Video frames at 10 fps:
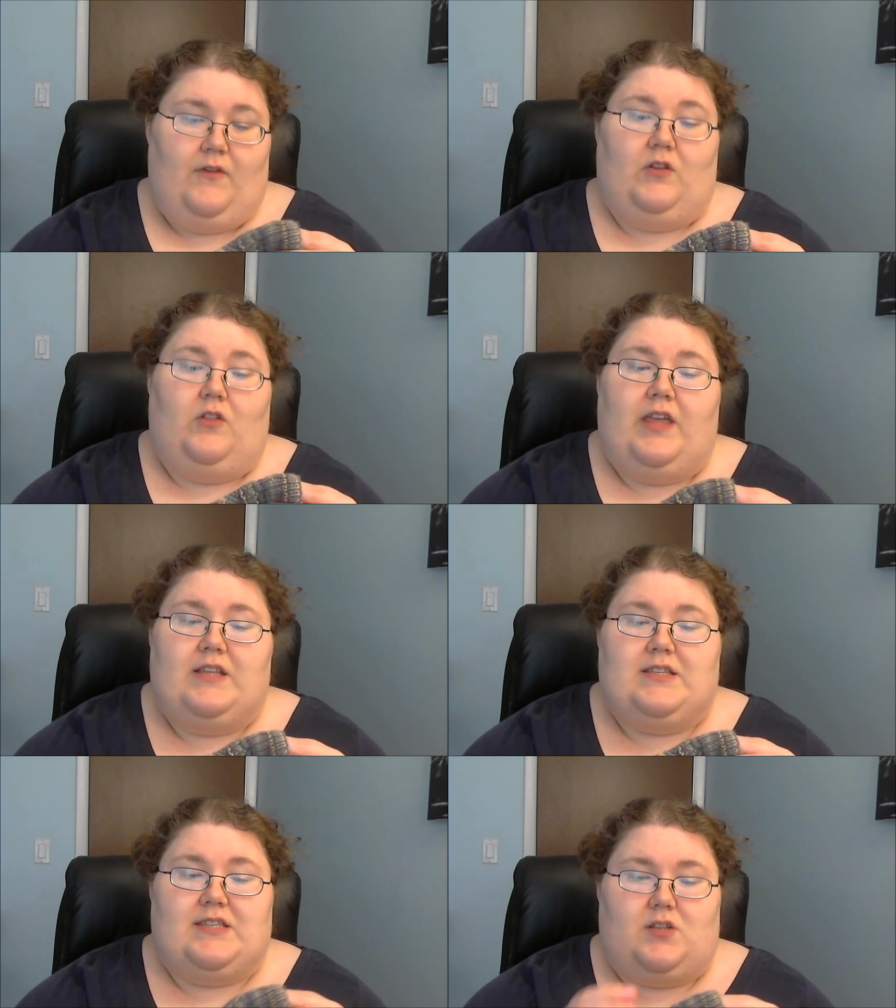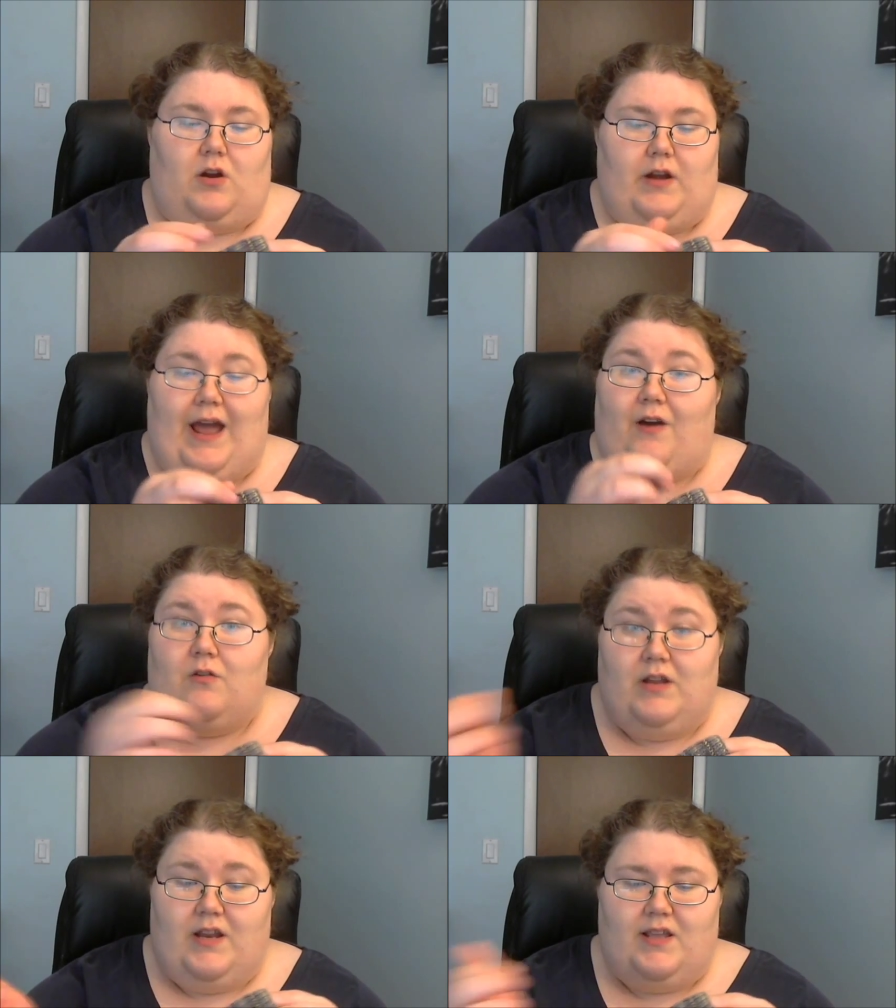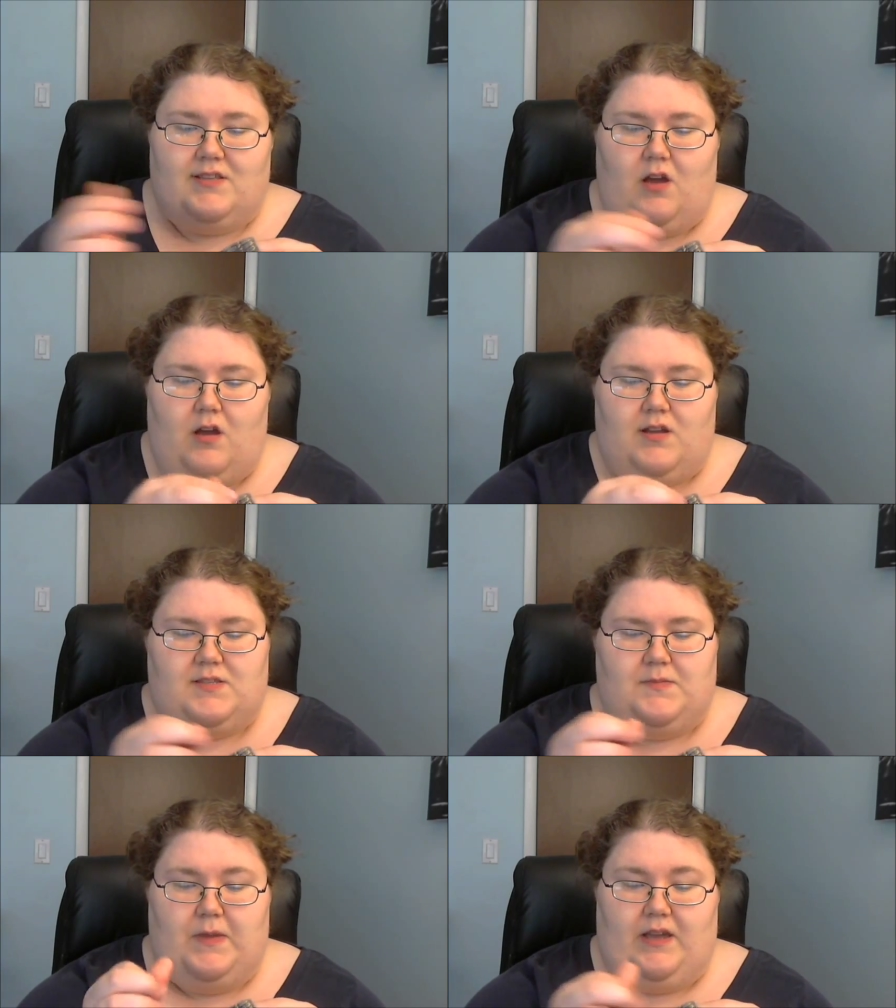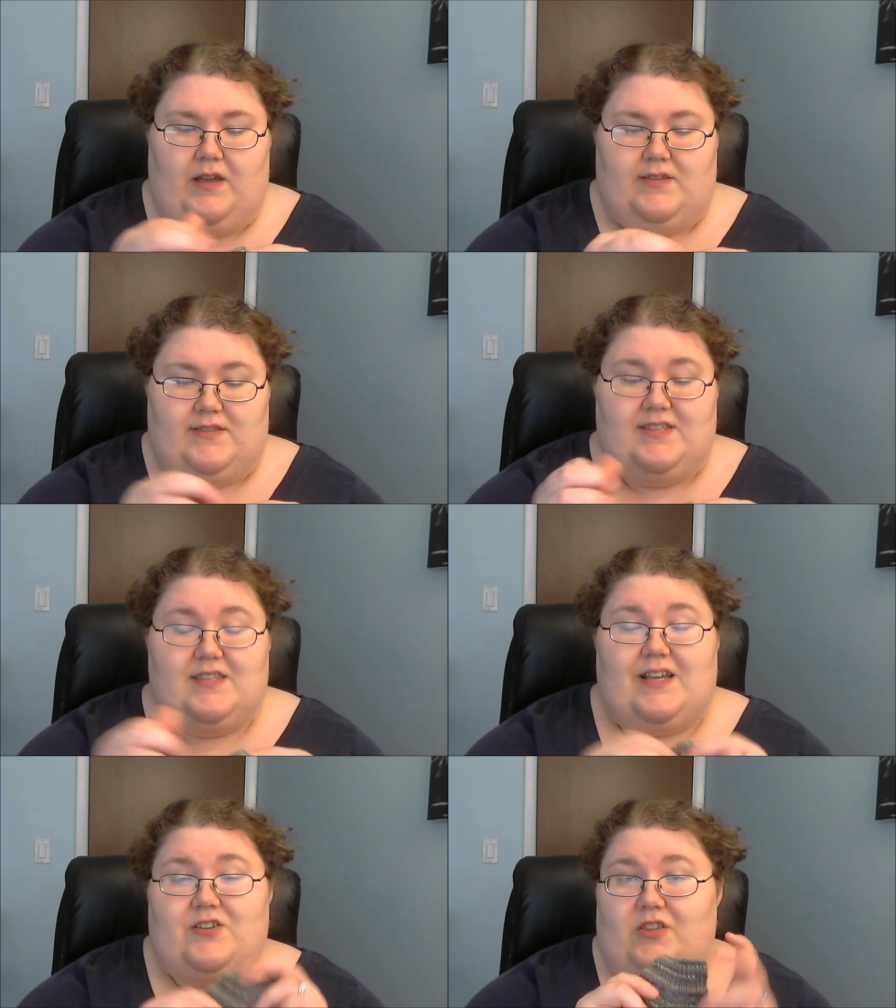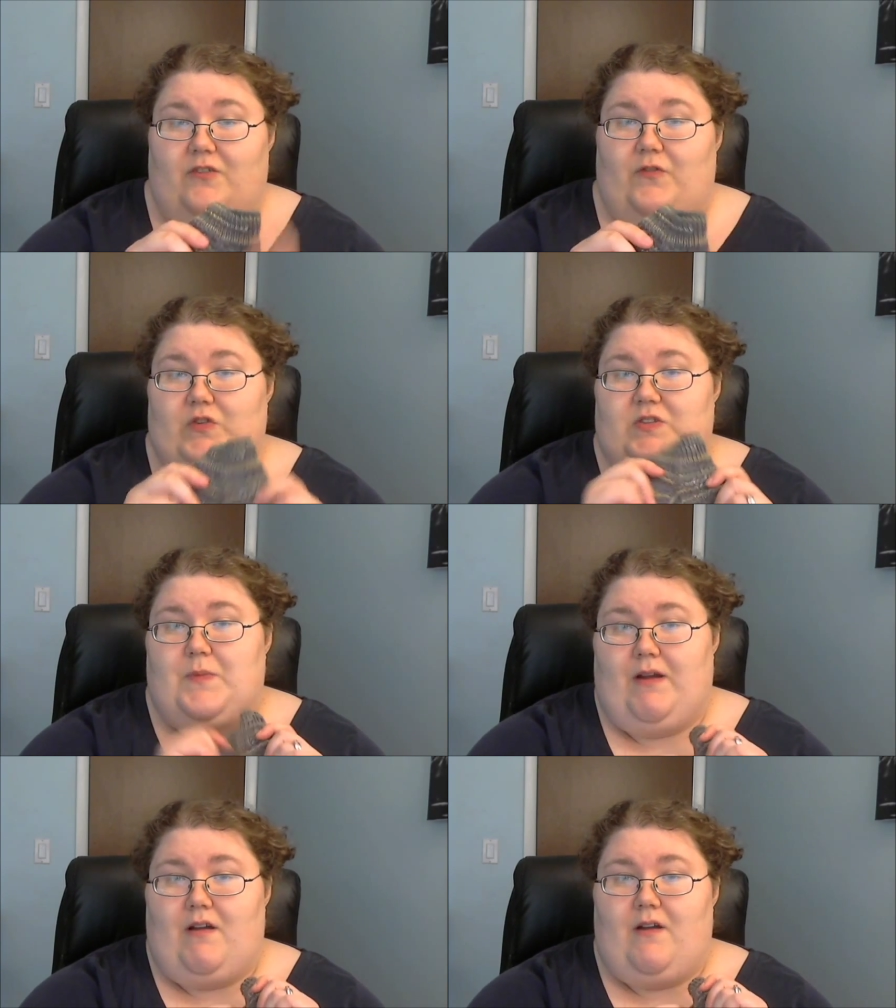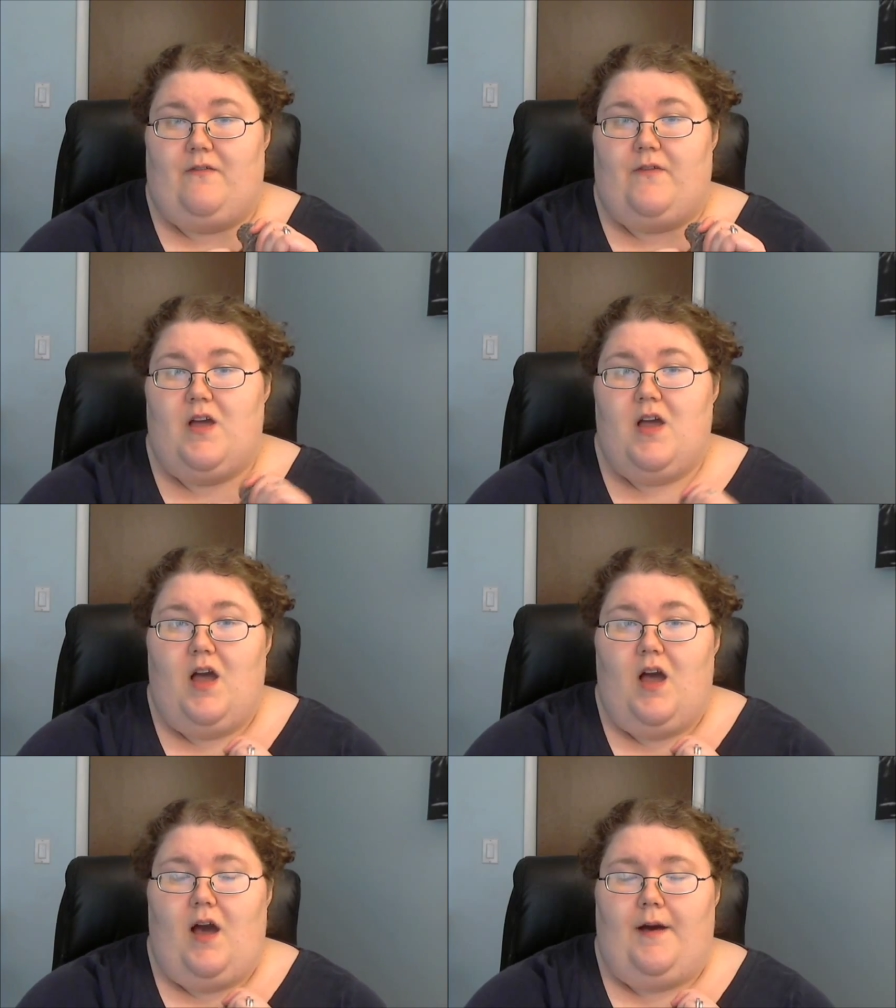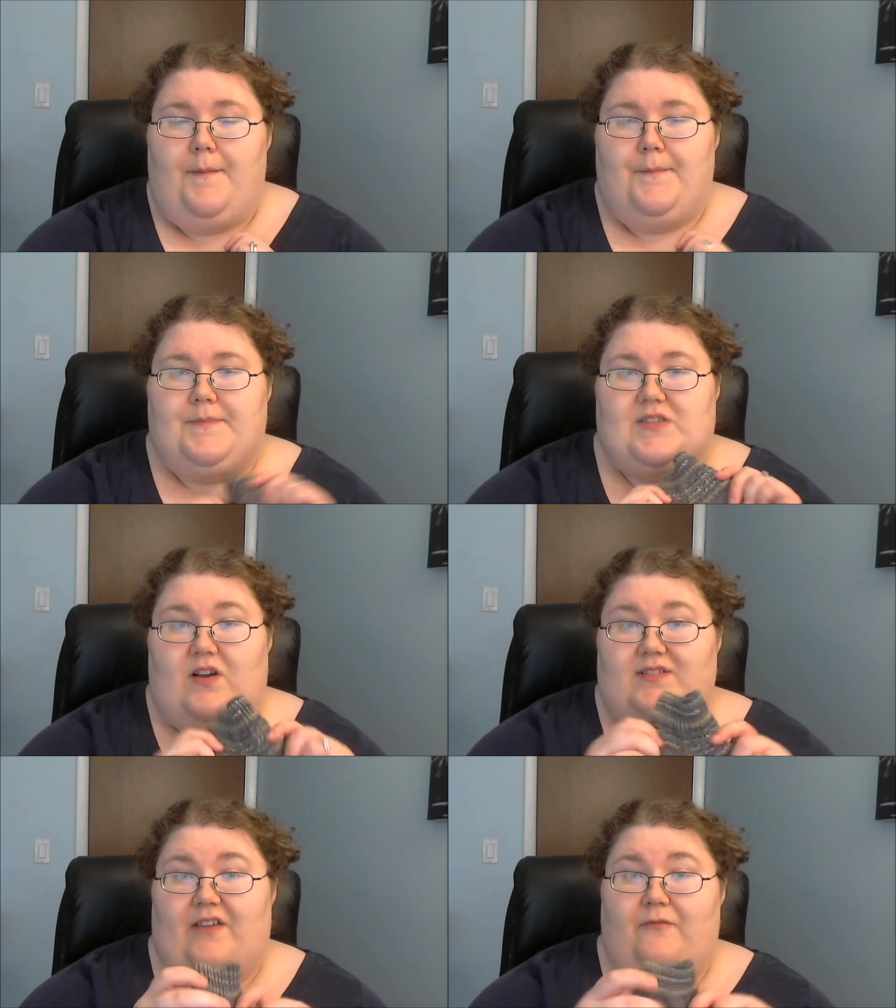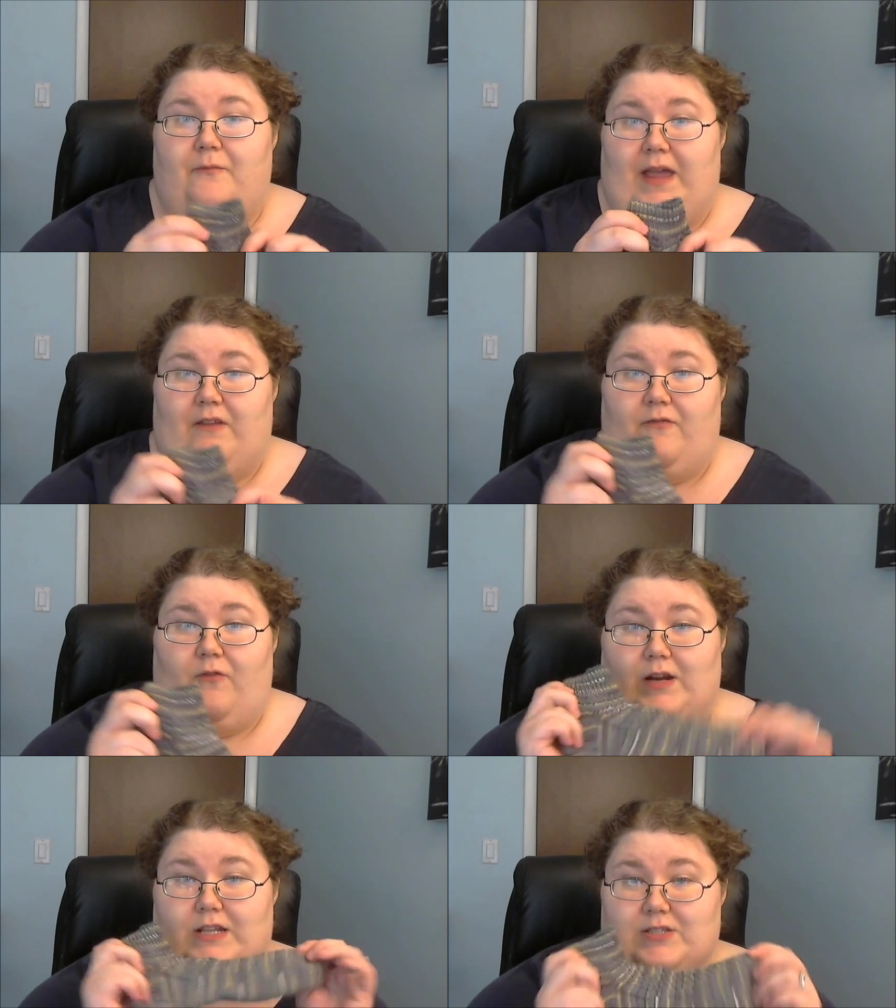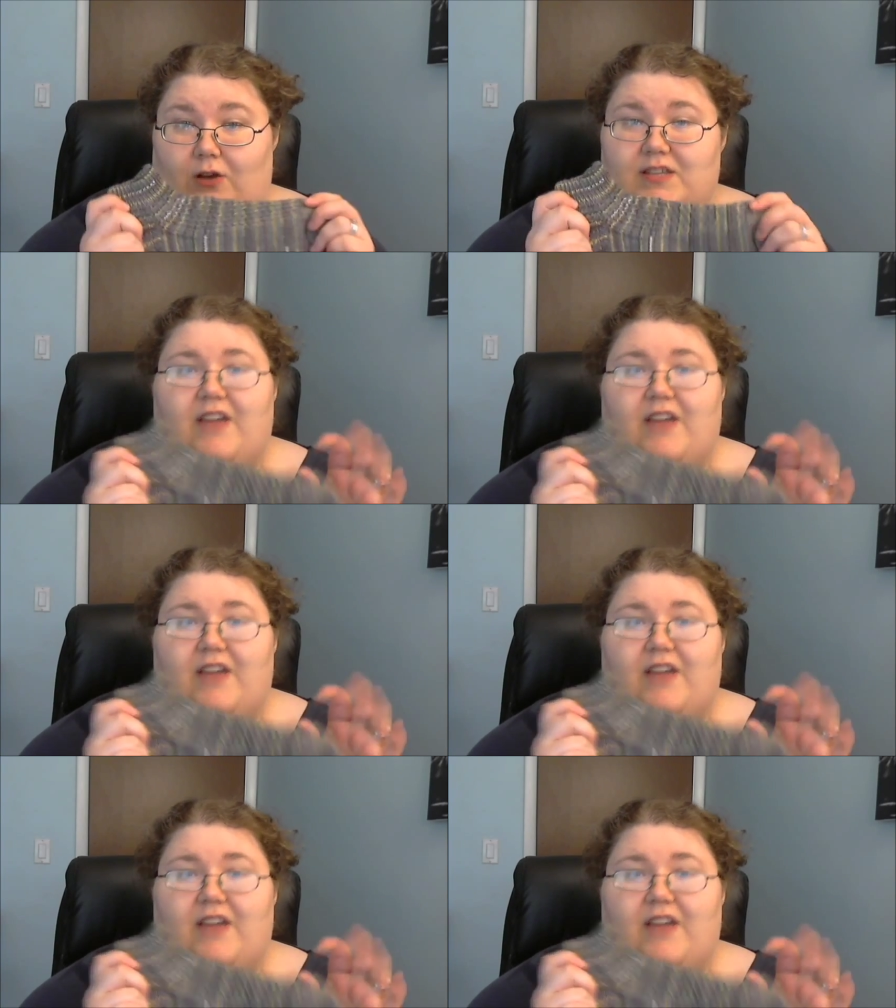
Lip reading: looking to start out knitting socks, because this is actually the first pair of socks I've made for an adult.